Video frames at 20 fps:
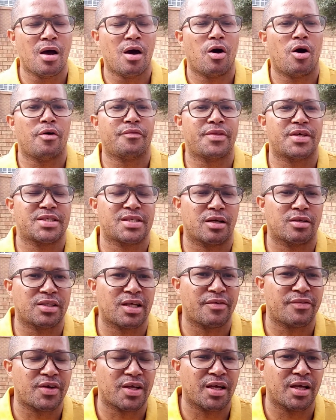of the South
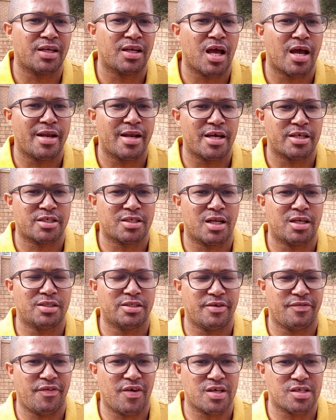African National
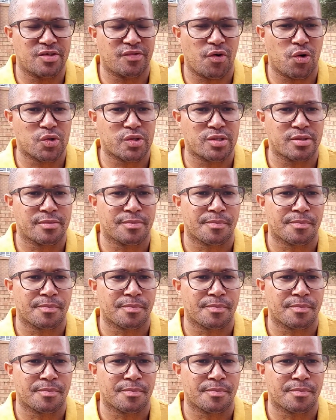Defence Force.